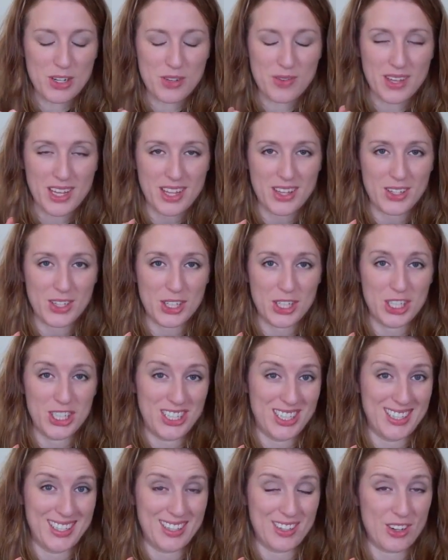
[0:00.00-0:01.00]
there's a bunch of
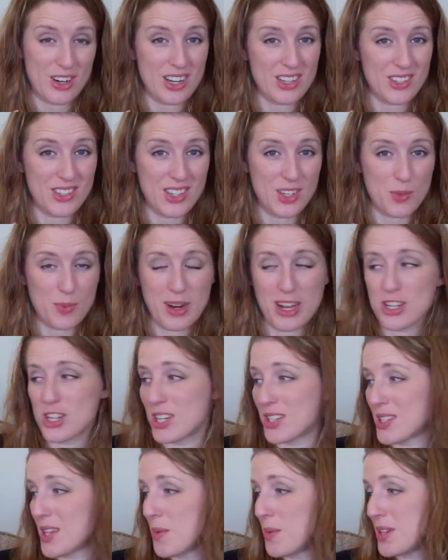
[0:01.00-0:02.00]
other
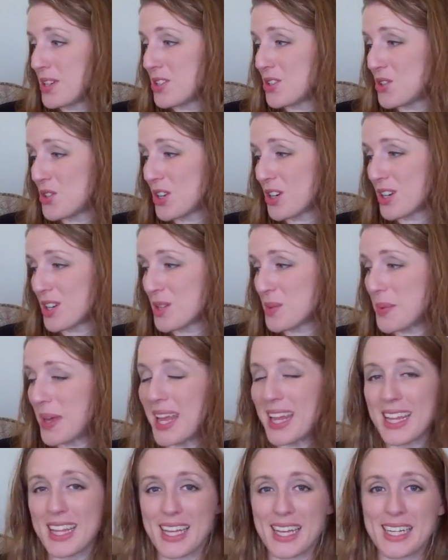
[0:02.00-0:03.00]
cross-stitch projects I want to
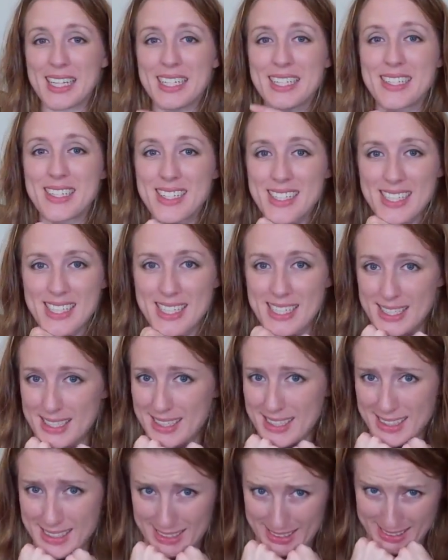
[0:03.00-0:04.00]
start as well,
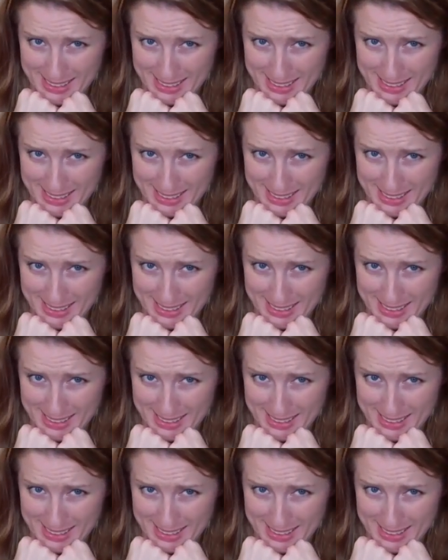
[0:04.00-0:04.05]
and